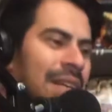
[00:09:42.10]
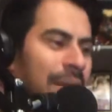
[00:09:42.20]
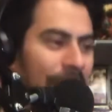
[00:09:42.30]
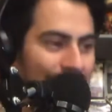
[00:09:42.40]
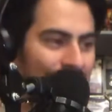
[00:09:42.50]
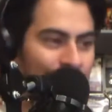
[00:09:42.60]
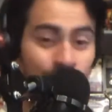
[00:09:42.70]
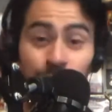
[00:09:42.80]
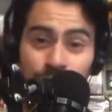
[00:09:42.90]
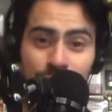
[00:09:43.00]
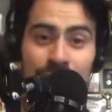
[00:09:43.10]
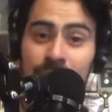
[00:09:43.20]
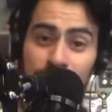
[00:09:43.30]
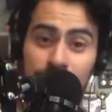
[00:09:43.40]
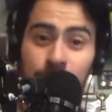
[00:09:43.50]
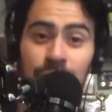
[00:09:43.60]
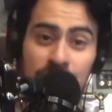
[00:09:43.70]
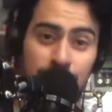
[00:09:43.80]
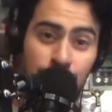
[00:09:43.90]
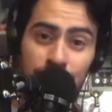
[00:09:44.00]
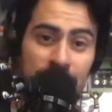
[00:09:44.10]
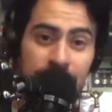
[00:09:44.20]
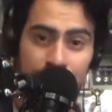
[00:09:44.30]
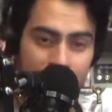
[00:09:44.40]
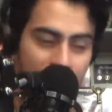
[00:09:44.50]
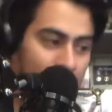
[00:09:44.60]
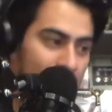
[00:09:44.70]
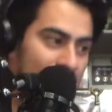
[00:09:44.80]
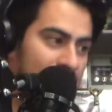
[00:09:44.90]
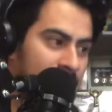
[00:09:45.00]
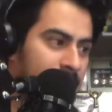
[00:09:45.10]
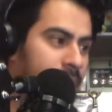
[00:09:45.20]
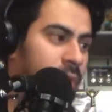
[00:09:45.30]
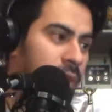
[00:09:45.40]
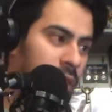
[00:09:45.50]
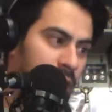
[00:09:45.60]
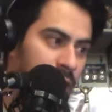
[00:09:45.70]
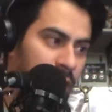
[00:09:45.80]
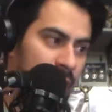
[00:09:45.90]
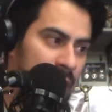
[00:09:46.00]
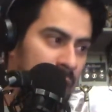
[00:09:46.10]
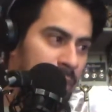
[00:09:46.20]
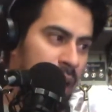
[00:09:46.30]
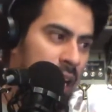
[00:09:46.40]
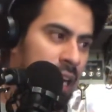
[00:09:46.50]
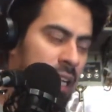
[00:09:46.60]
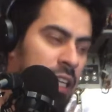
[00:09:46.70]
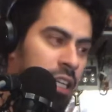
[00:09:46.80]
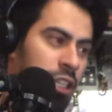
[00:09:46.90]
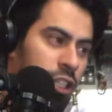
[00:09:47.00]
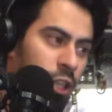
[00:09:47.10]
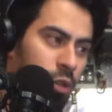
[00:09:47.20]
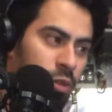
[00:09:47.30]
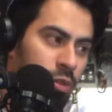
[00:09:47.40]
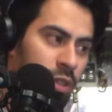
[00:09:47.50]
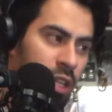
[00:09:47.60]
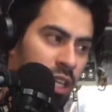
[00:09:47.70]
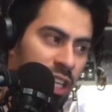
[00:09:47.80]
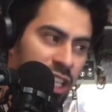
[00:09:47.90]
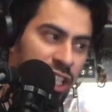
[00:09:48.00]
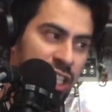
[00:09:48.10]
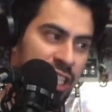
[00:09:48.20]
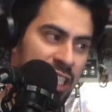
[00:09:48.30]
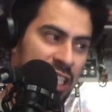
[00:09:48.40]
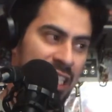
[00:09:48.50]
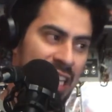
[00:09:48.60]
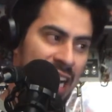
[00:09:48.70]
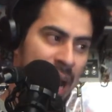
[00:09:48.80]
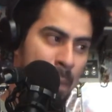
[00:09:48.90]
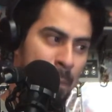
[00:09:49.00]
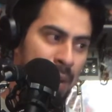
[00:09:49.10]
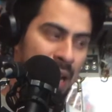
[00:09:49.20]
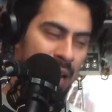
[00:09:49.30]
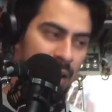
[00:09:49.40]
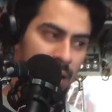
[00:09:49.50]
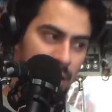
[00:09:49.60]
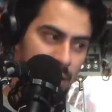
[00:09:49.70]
But yes, those three wrote this movie. Amazing. Directed by Joe Chappelle.